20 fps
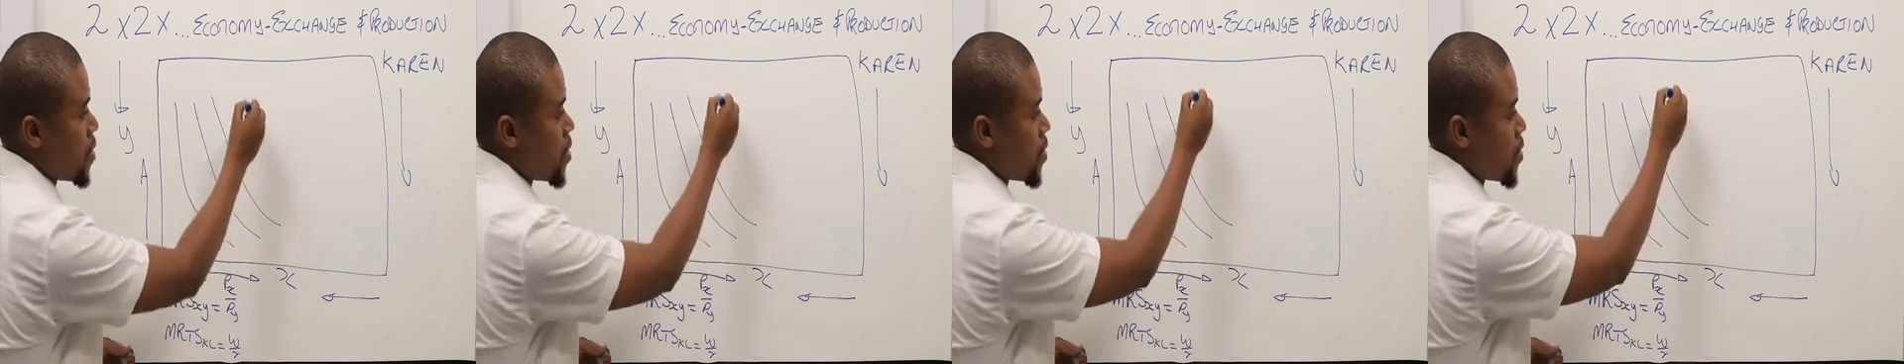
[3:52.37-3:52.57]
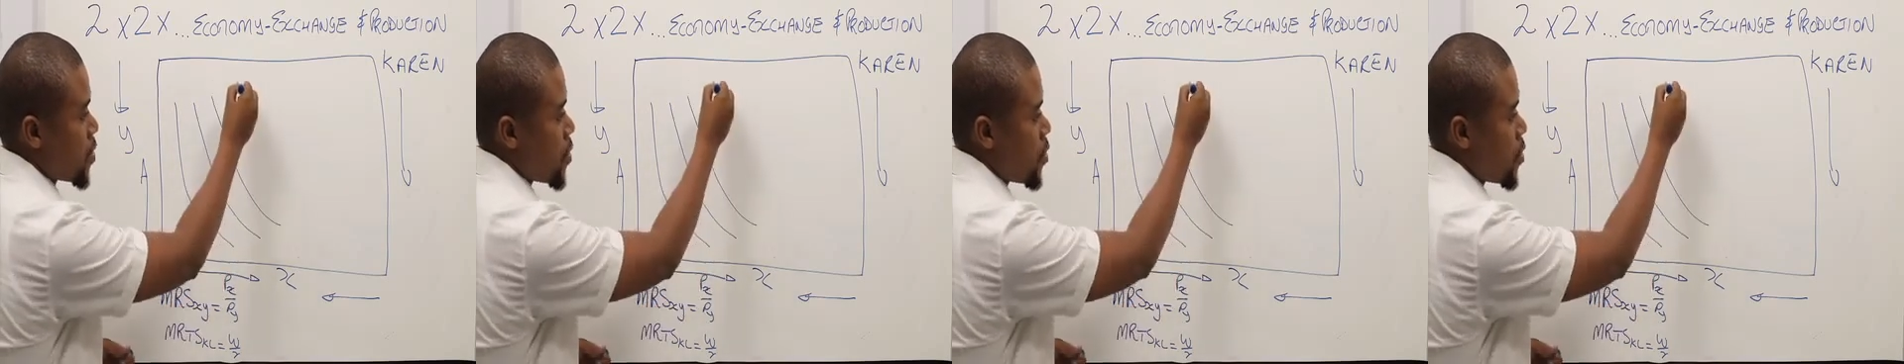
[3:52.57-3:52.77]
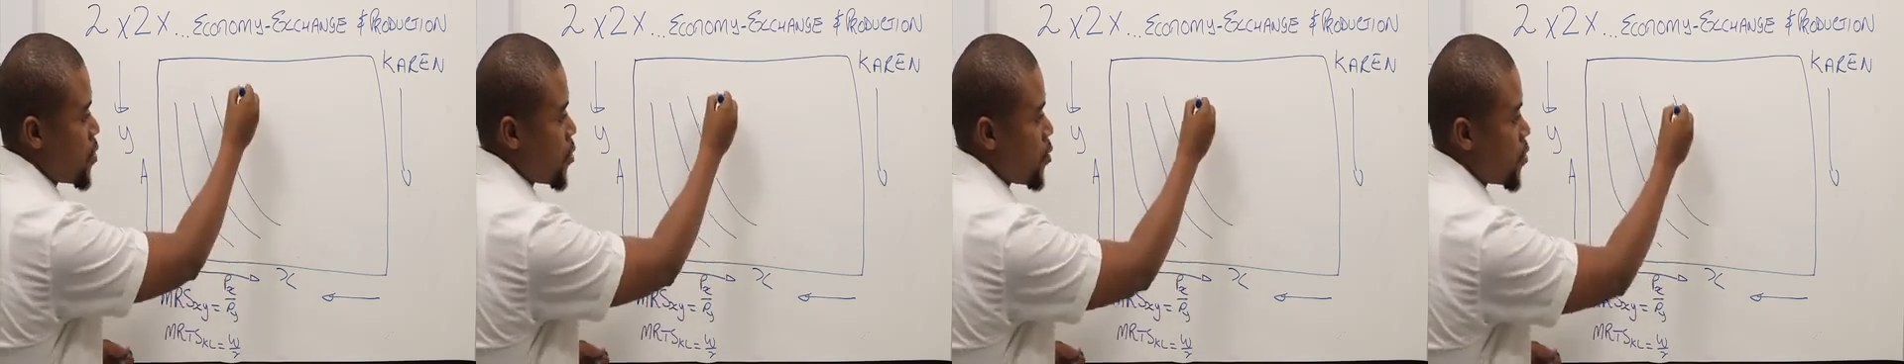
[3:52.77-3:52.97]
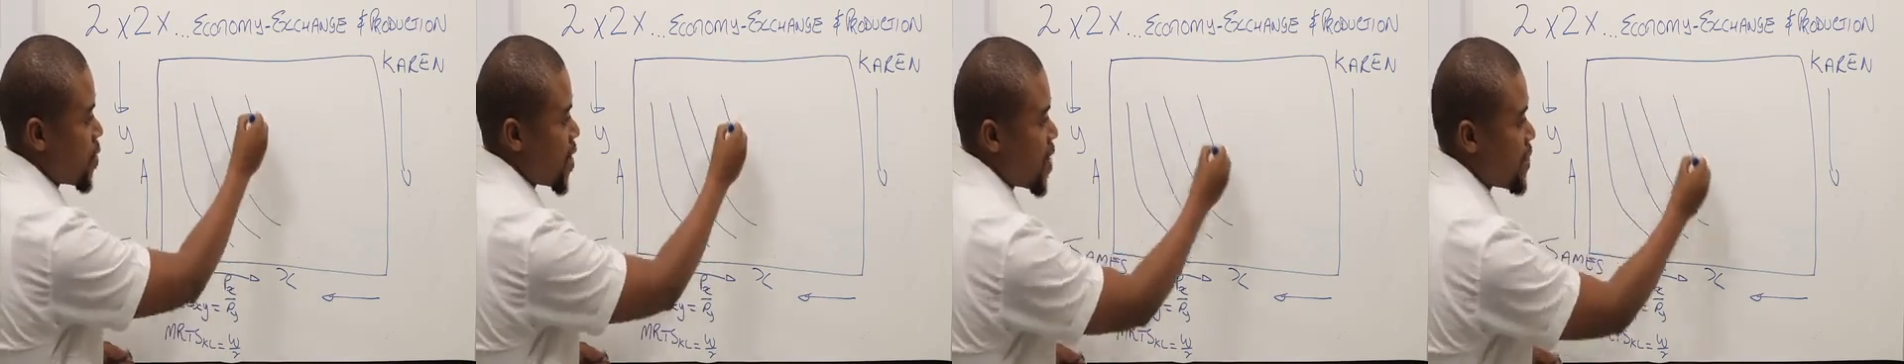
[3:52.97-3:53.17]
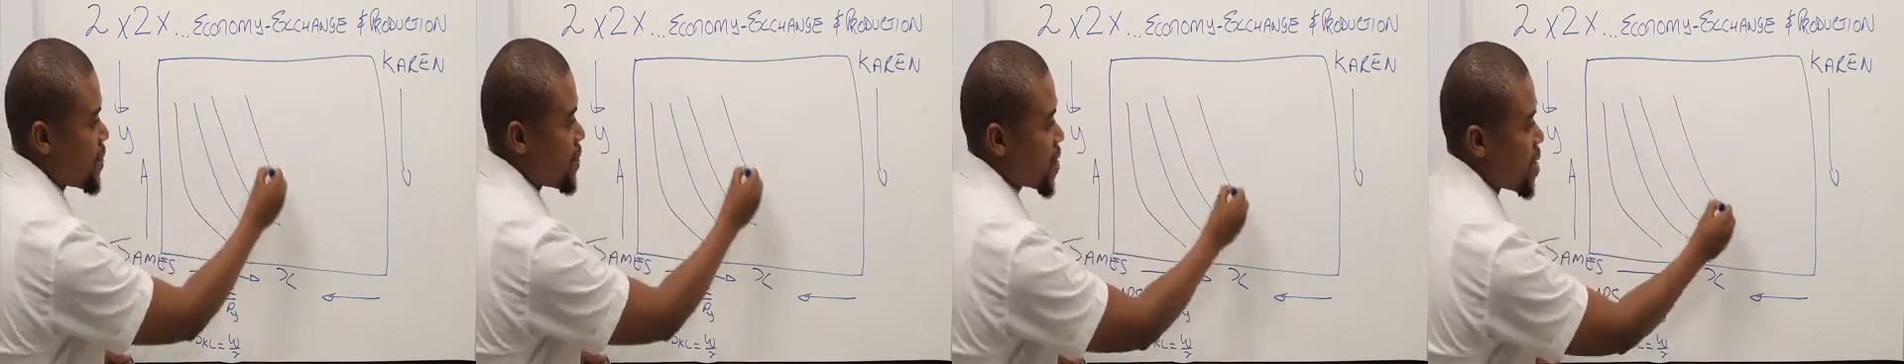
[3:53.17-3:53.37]
So you could
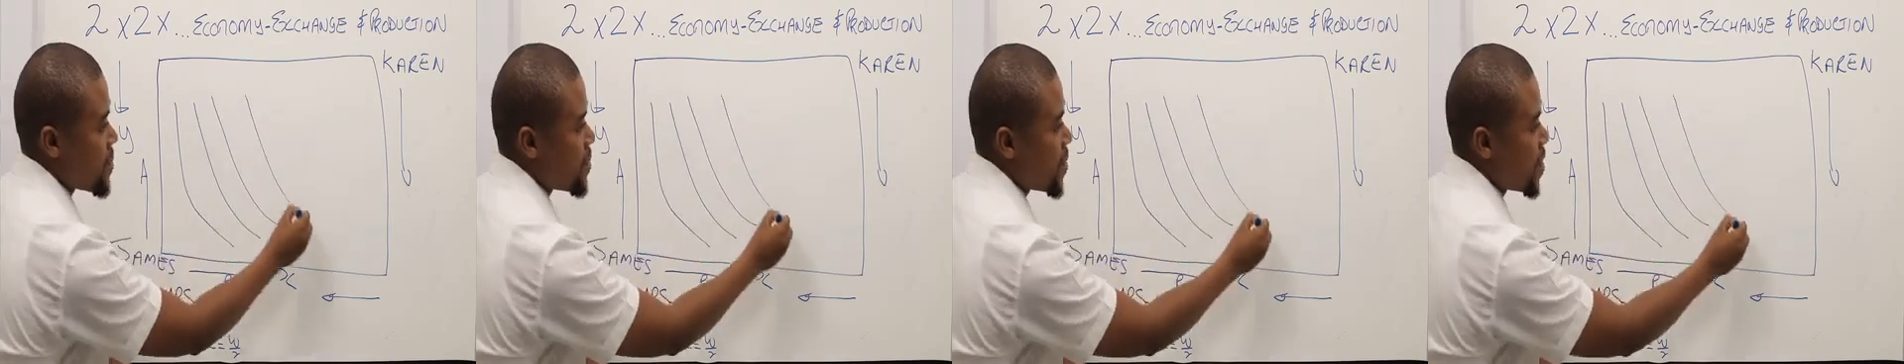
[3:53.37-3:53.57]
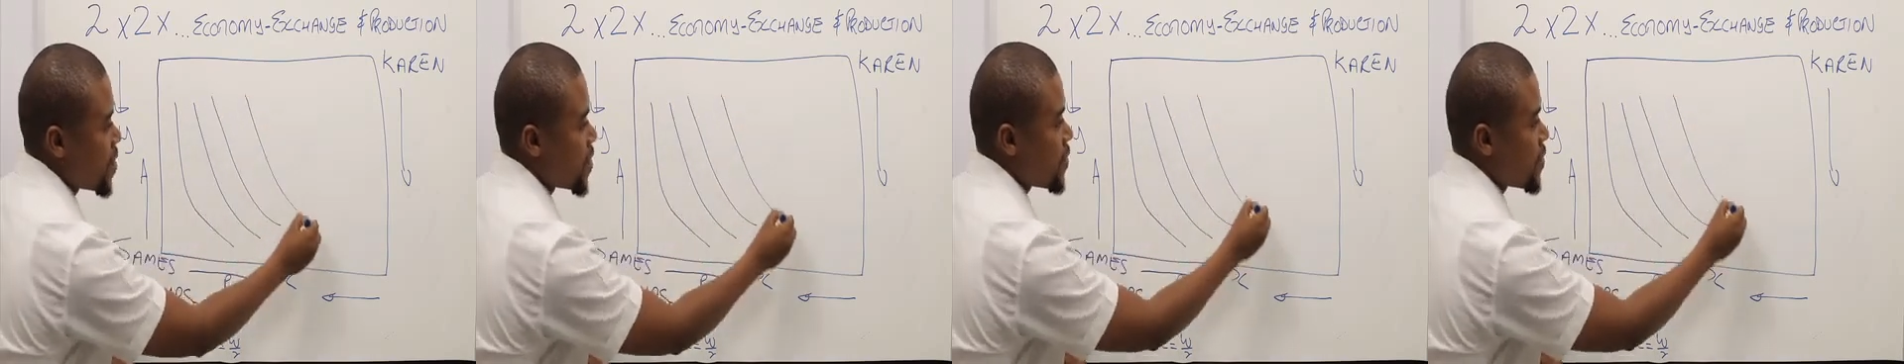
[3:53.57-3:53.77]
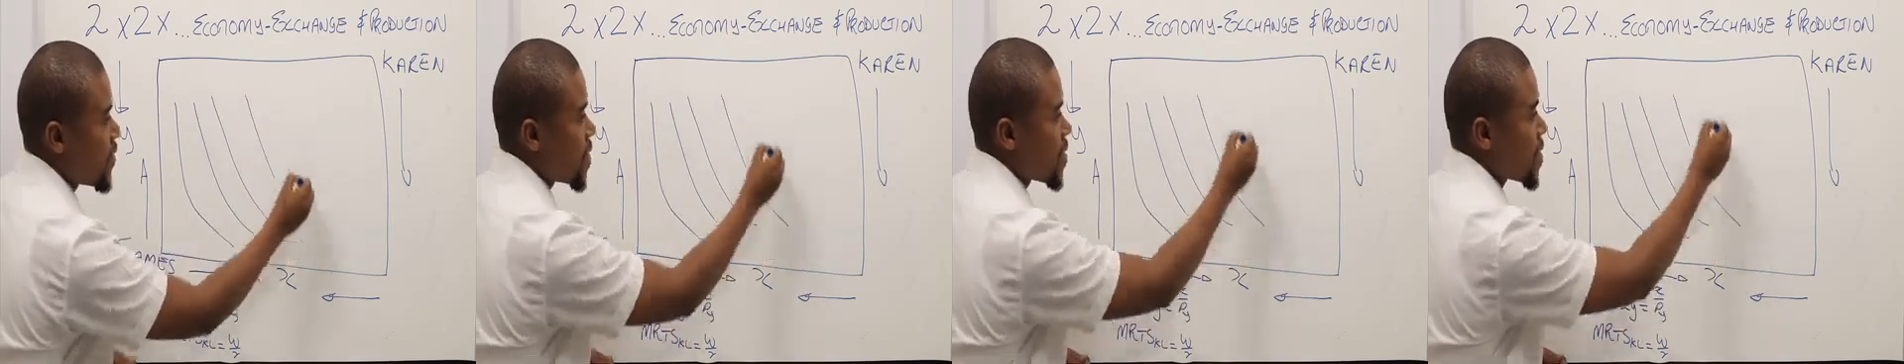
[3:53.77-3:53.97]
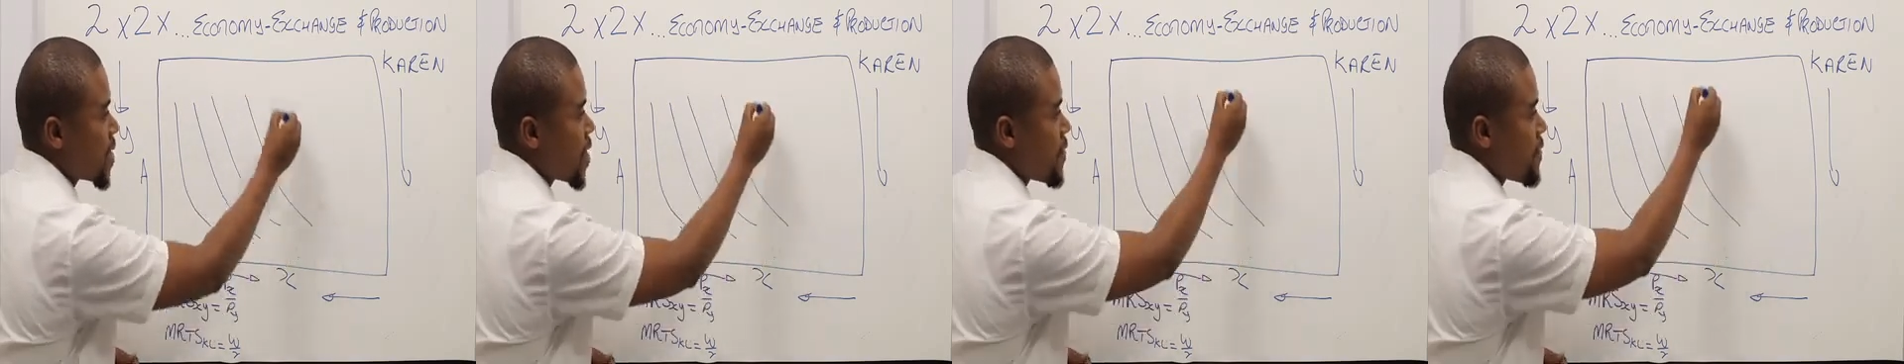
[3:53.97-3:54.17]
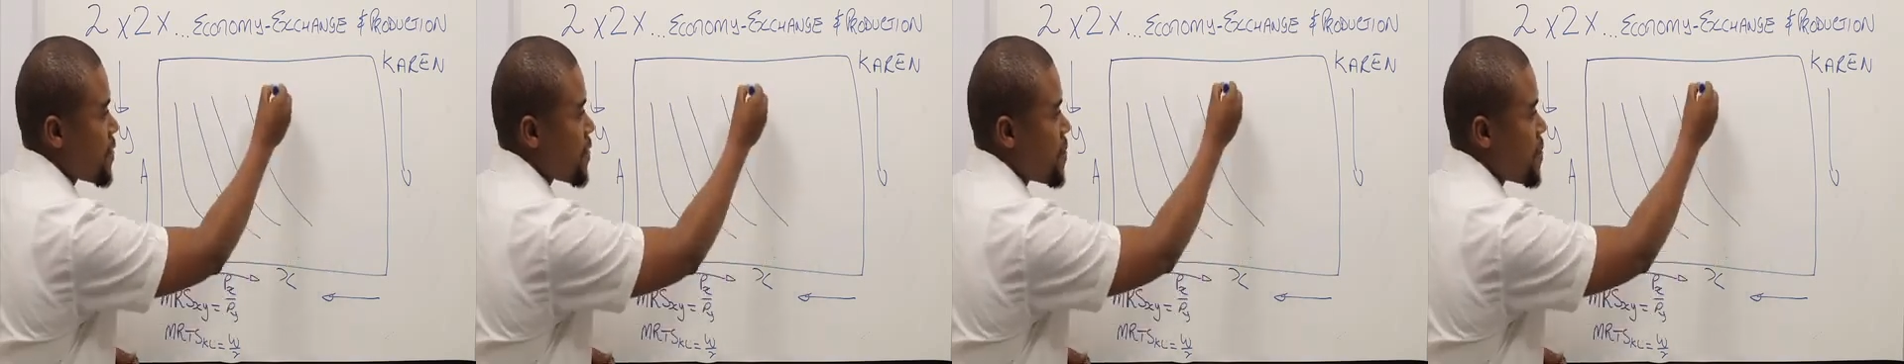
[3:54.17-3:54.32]
have some indifference curve